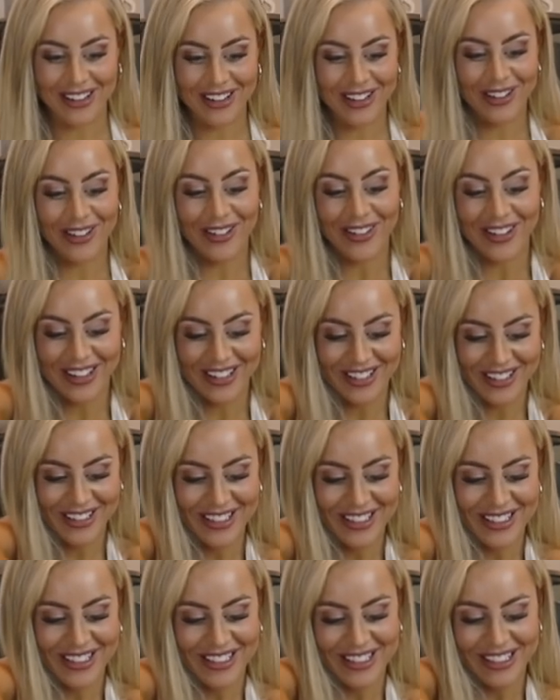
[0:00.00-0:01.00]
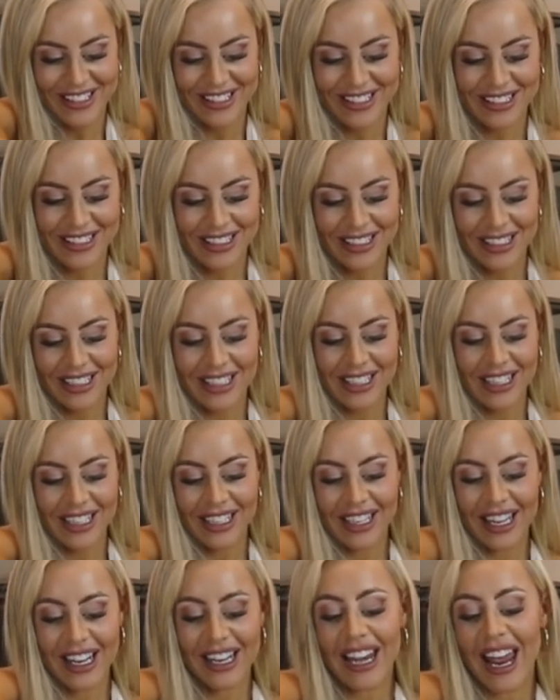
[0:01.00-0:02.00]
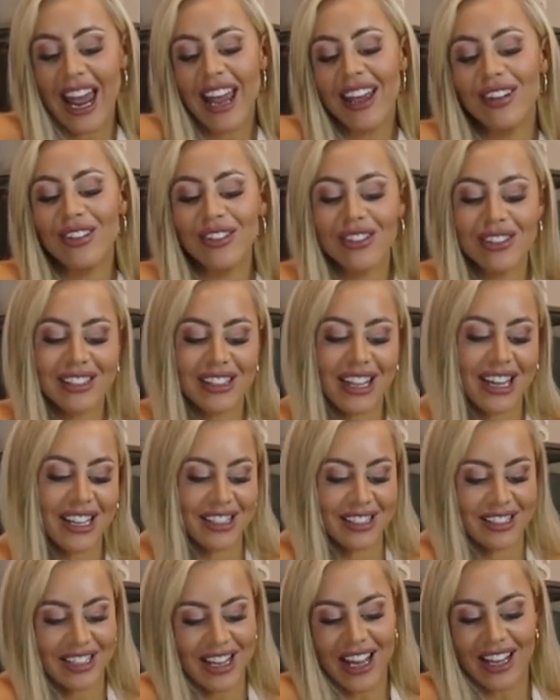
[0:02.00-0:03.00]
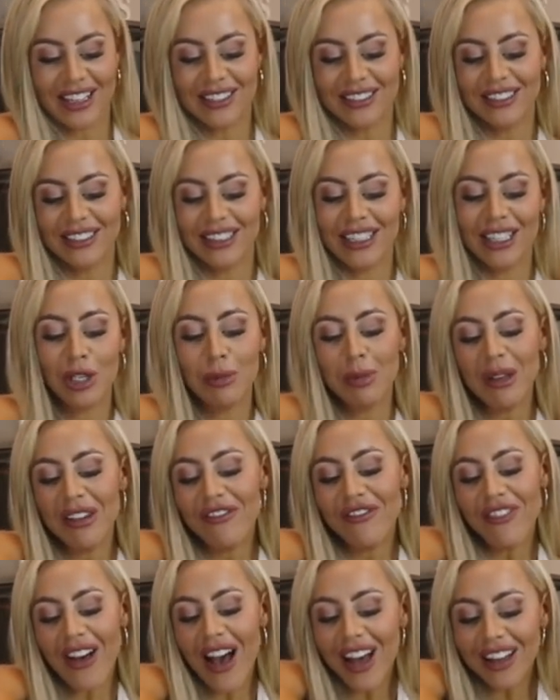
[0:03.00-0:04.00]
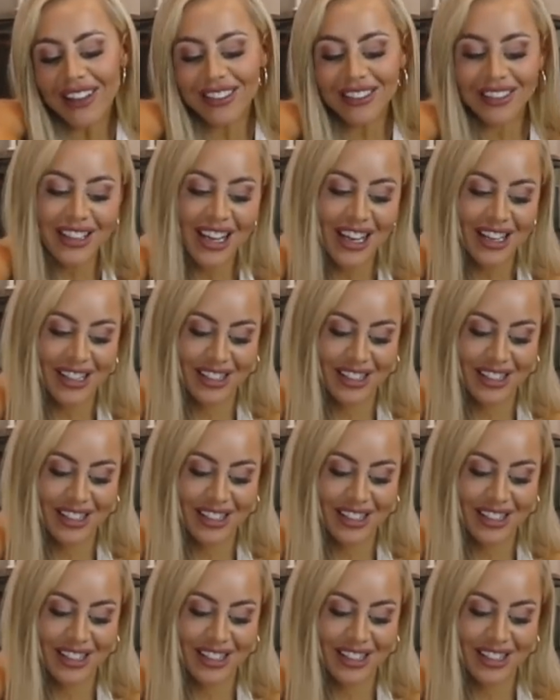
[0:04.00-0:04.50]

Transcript: to do it. Get nails, they said. It'll be fun, they